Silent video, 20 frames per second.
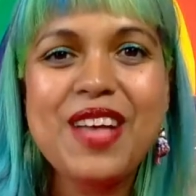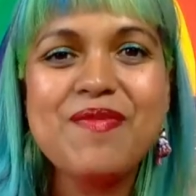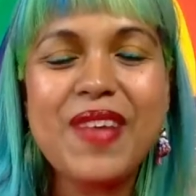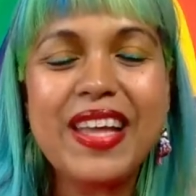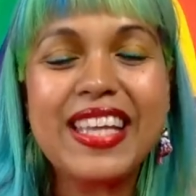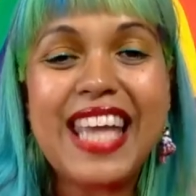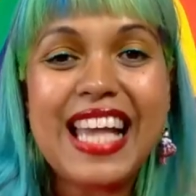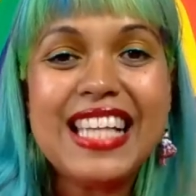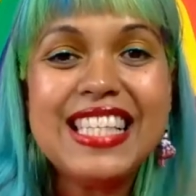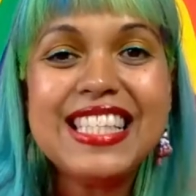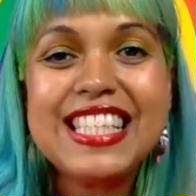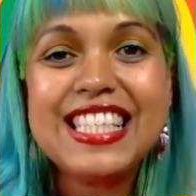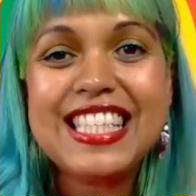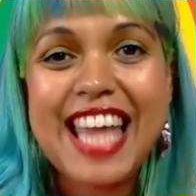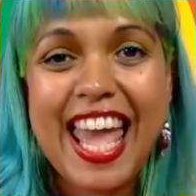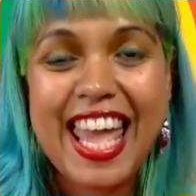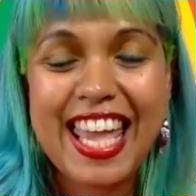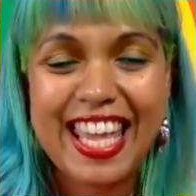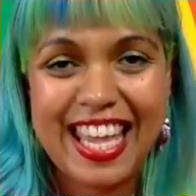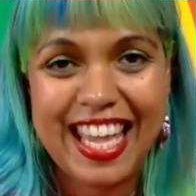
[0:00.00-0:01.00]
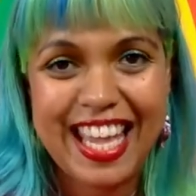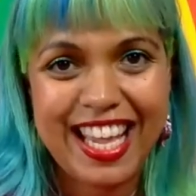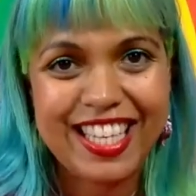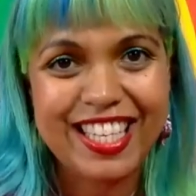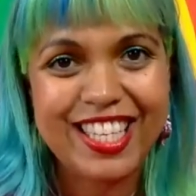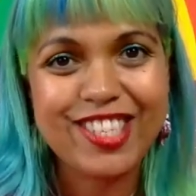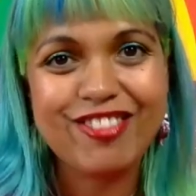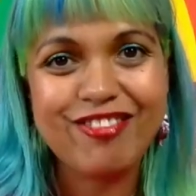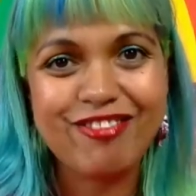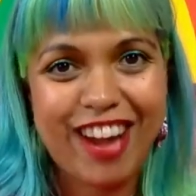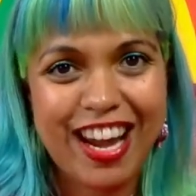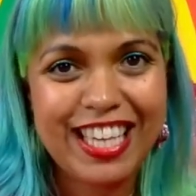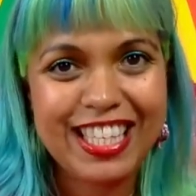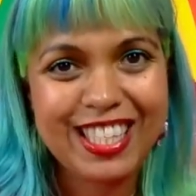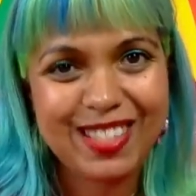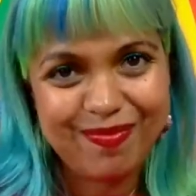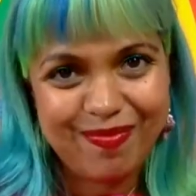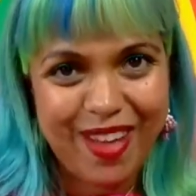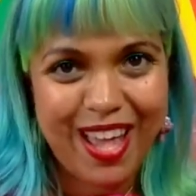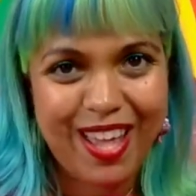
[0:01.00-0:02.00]
My guest today is Grace
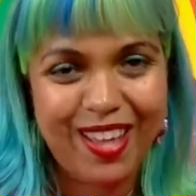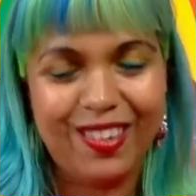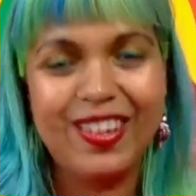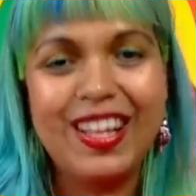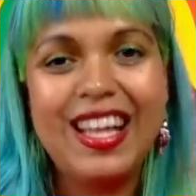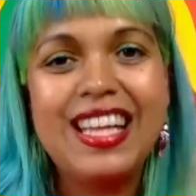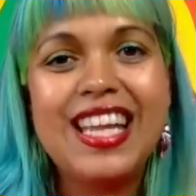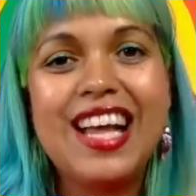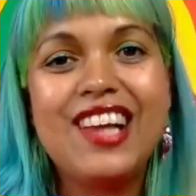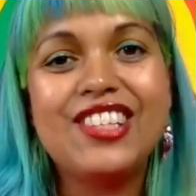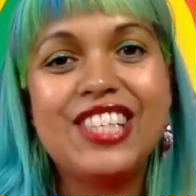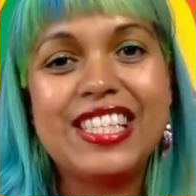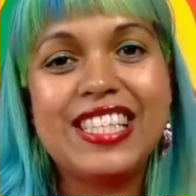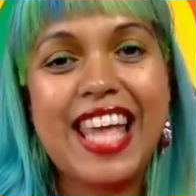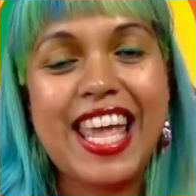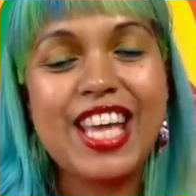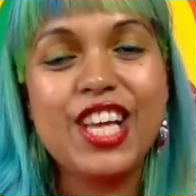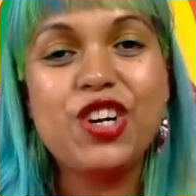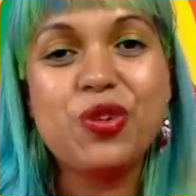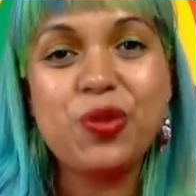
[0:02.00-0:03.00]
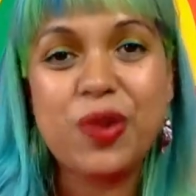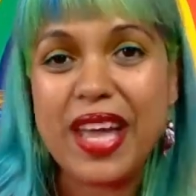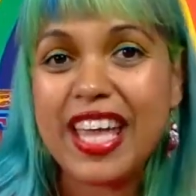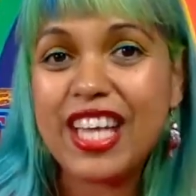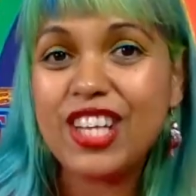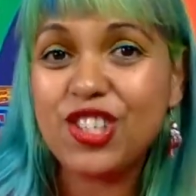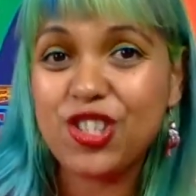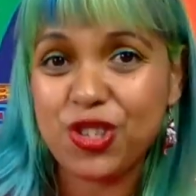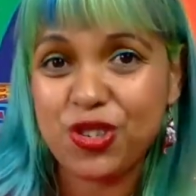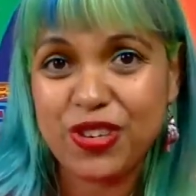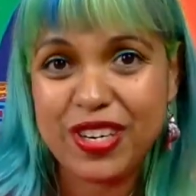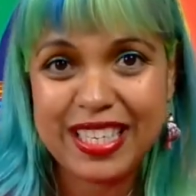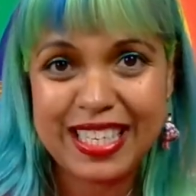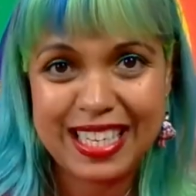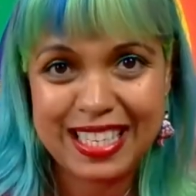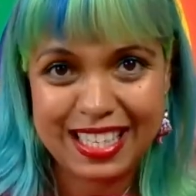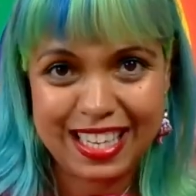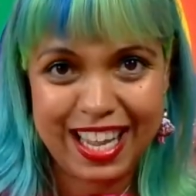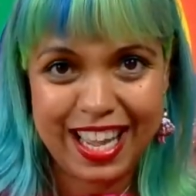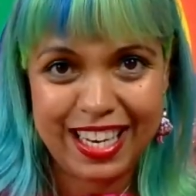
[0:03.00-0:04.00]
Smile. Now, she's a queer jewellery
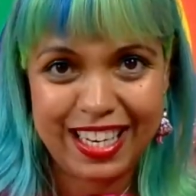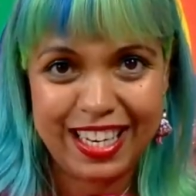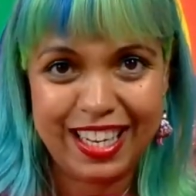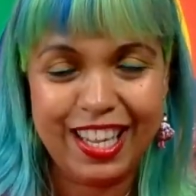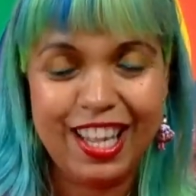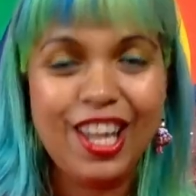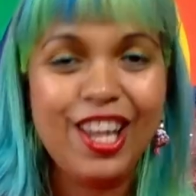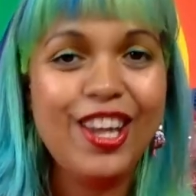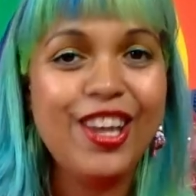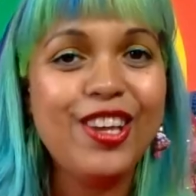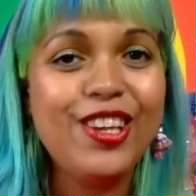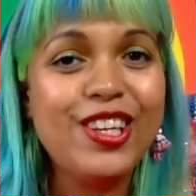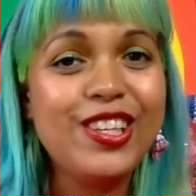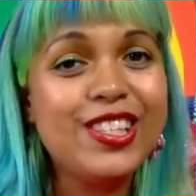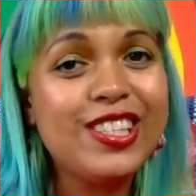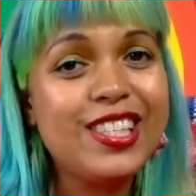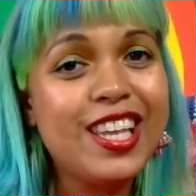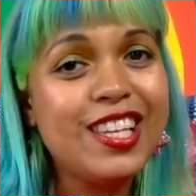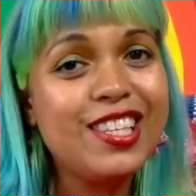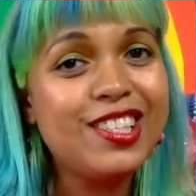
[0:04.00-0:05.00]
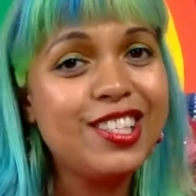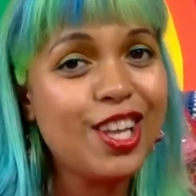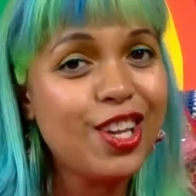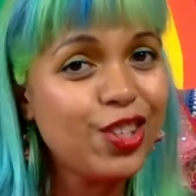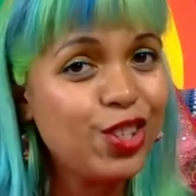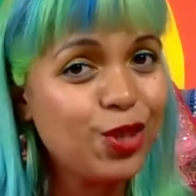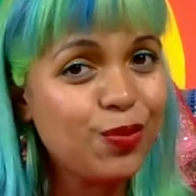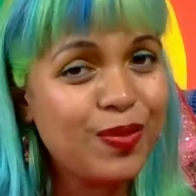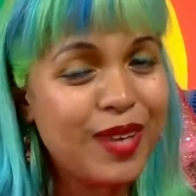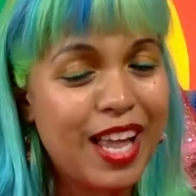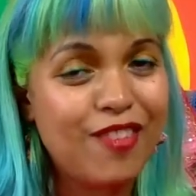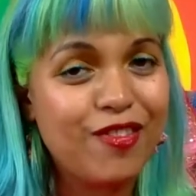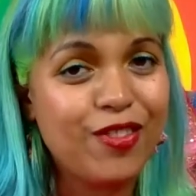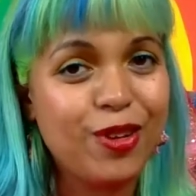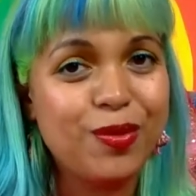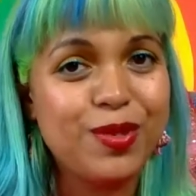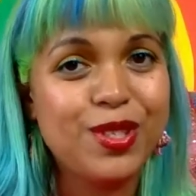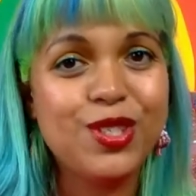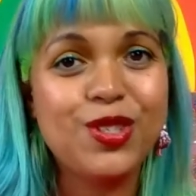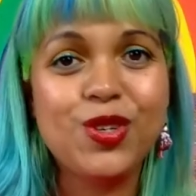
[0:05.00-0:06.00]
designer who uses her social
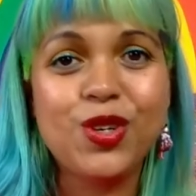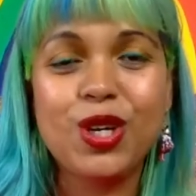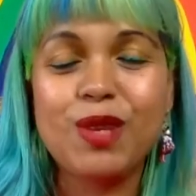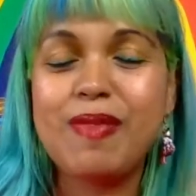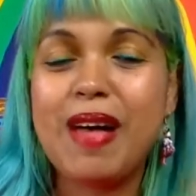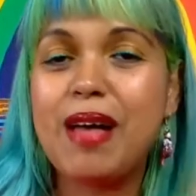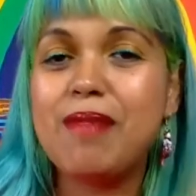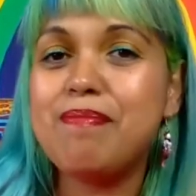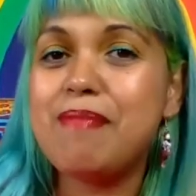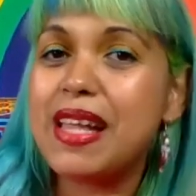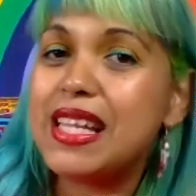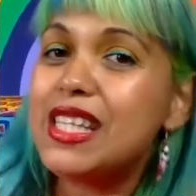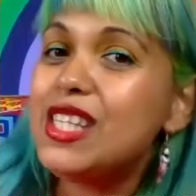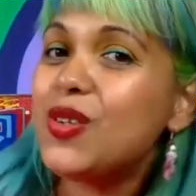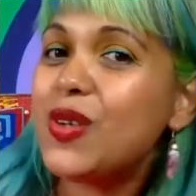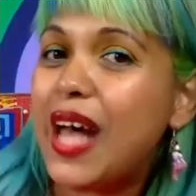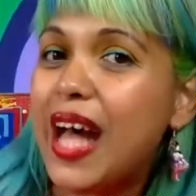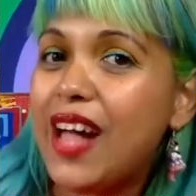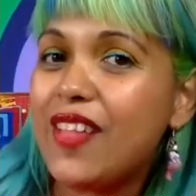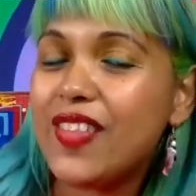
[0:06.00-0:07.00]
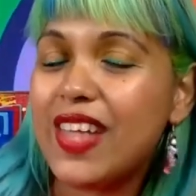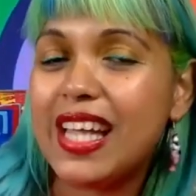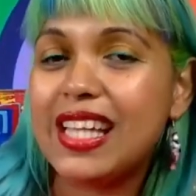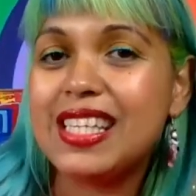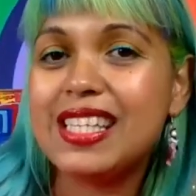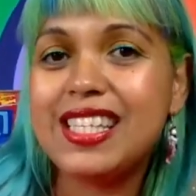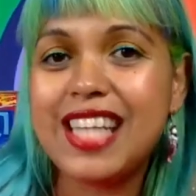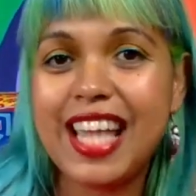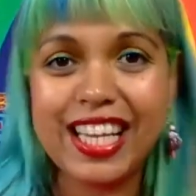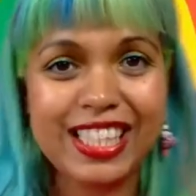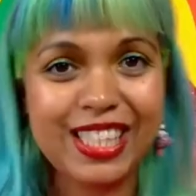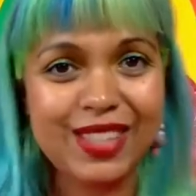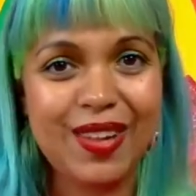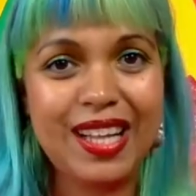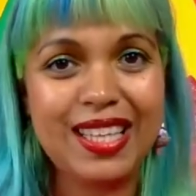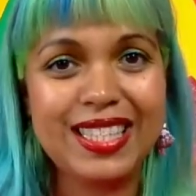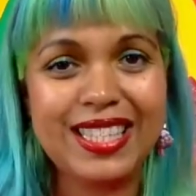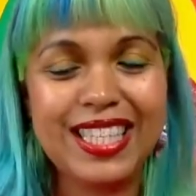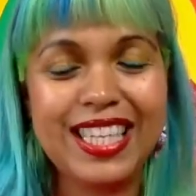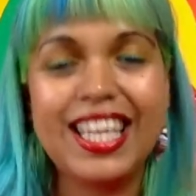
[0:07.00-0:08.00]
platforms to talk about mental health and
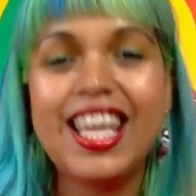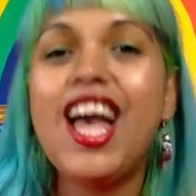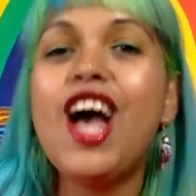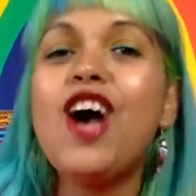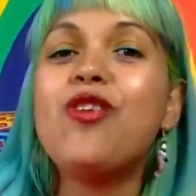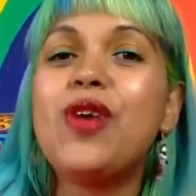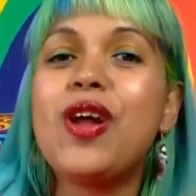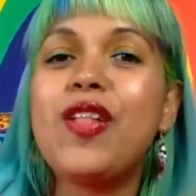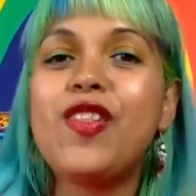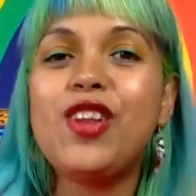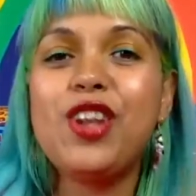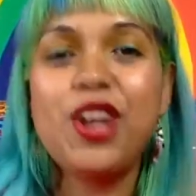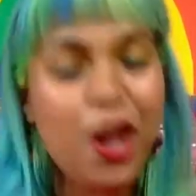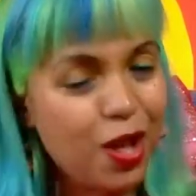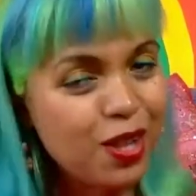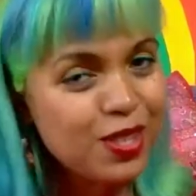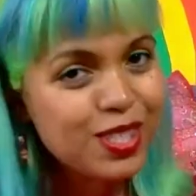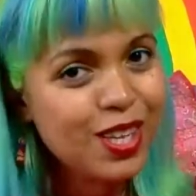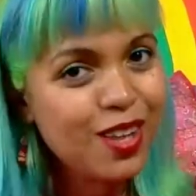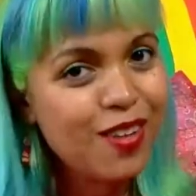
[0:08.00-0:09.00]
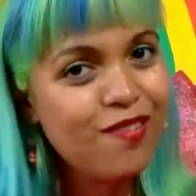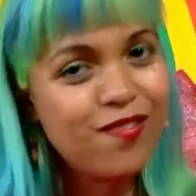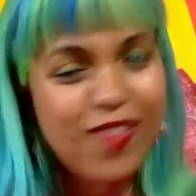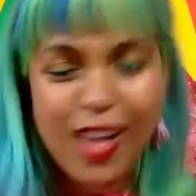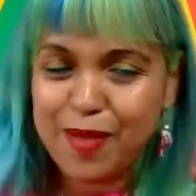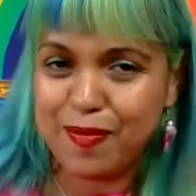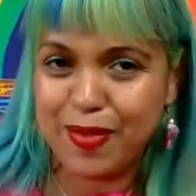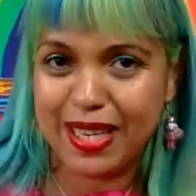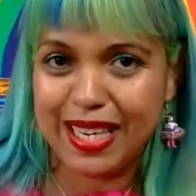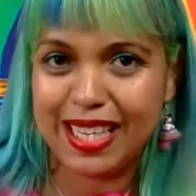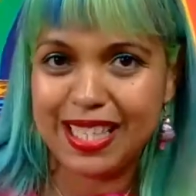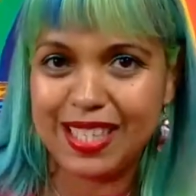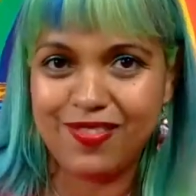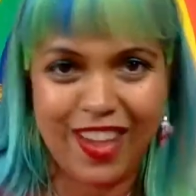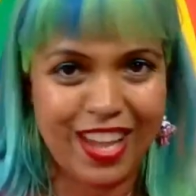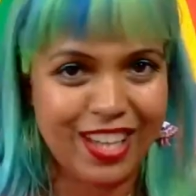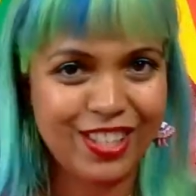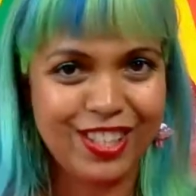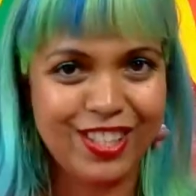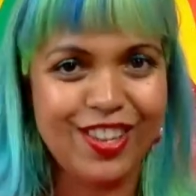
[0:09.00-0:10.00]
sexuality with lots of fabulous
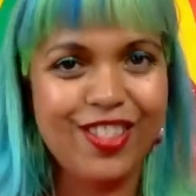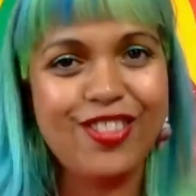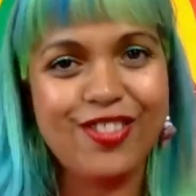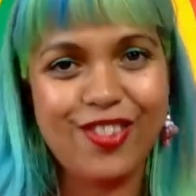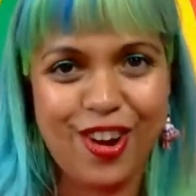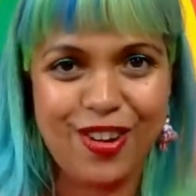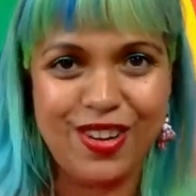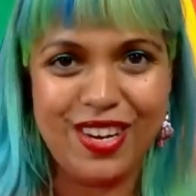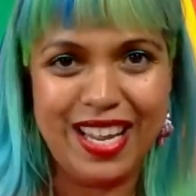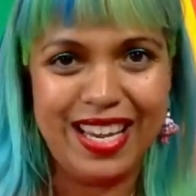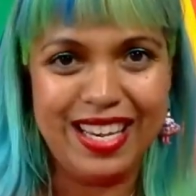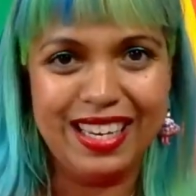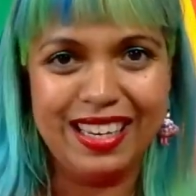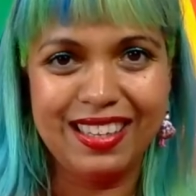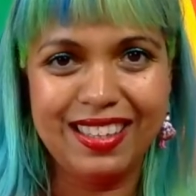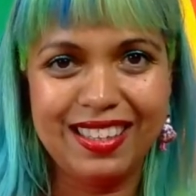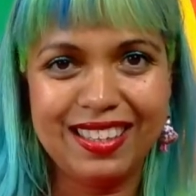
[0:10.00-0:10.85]
fashion thrown in.